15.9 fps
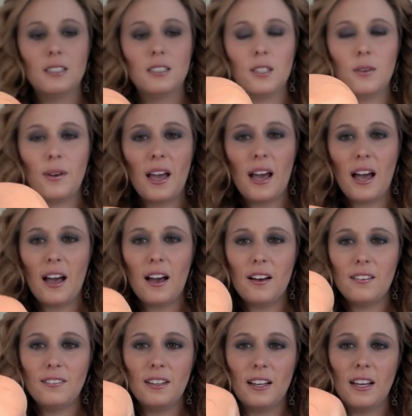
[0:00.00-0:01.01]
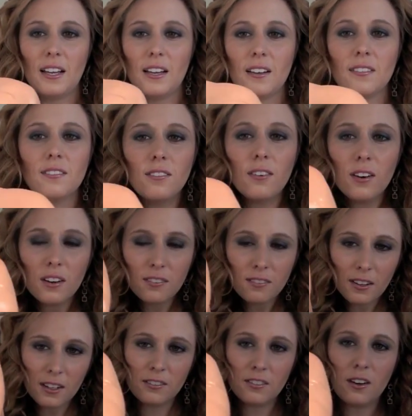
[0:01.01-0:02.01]
So we have like 4 or
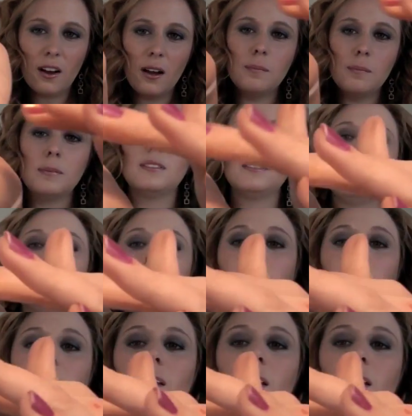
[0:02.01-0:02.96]
5 drops, and